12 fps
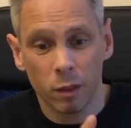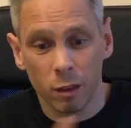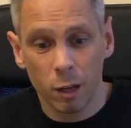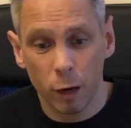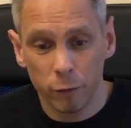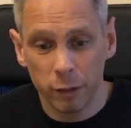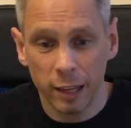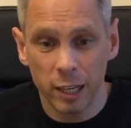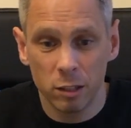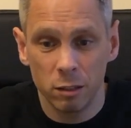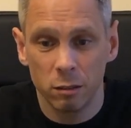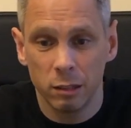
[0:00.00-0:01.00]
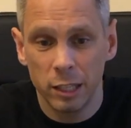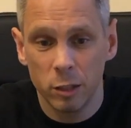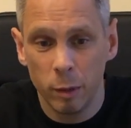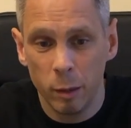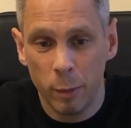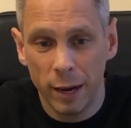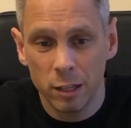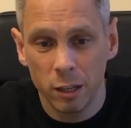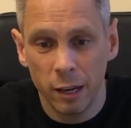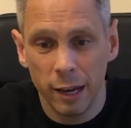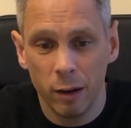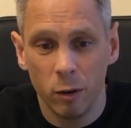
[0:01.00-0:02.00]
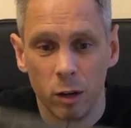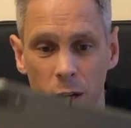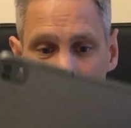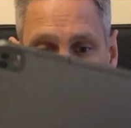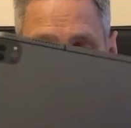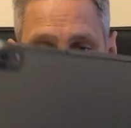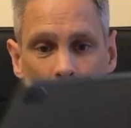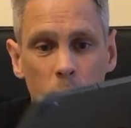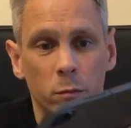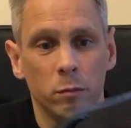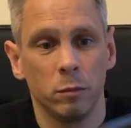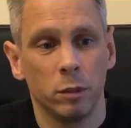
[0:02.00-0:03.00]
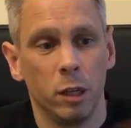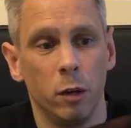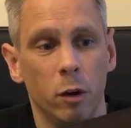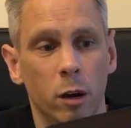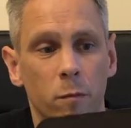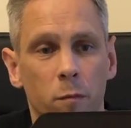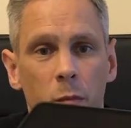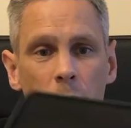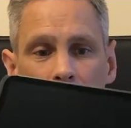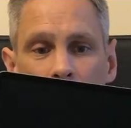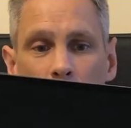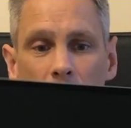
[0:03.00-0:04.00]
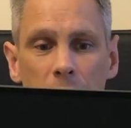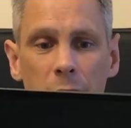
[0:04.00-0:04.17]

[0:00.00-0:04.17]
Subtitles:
Hopefully that's a bit better now. So anyway,